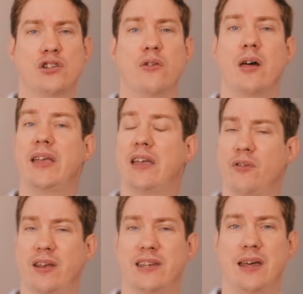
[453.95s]
So let me give
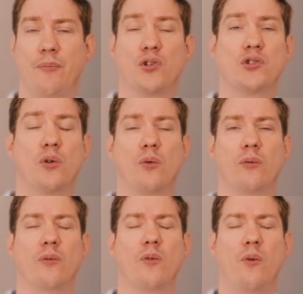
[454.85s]
you an example. So
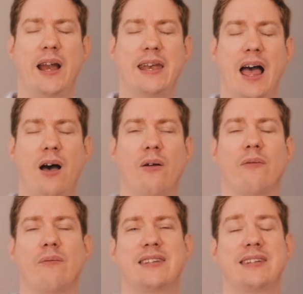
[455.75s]
right now,
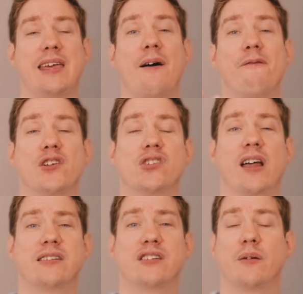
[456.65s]
let's say I'm
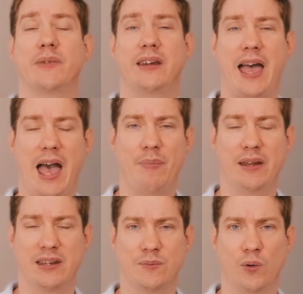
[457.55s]
visualizing something that
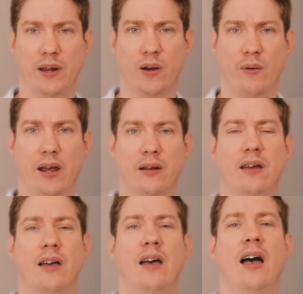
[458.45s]
happened this morning, right?
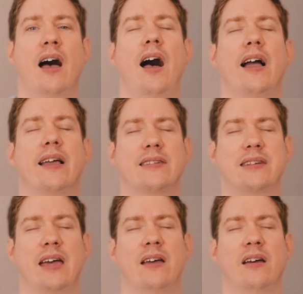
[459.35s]
I can
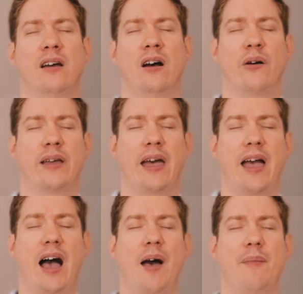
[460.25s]
say,
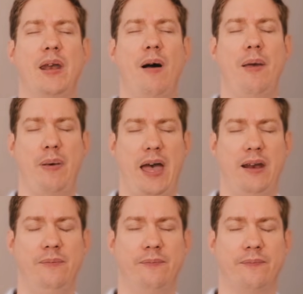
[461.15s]
okay, I'm in my
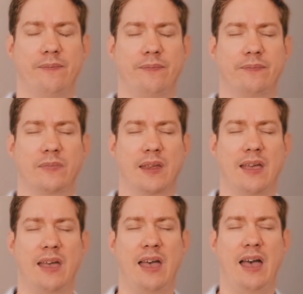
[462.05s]
bed
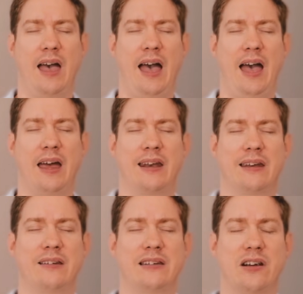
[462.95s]

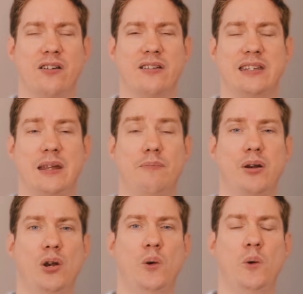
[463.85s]
and there's the
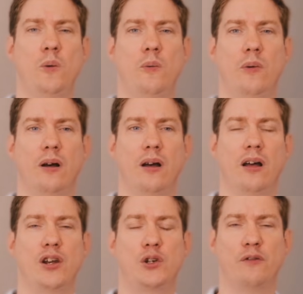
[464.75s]
blue
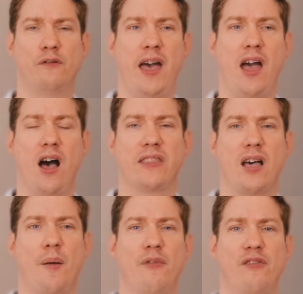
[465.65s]
duvet on
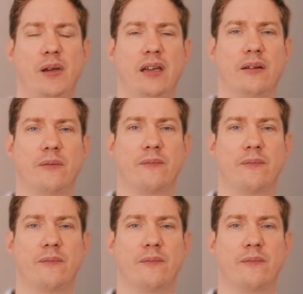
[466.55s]
top of me.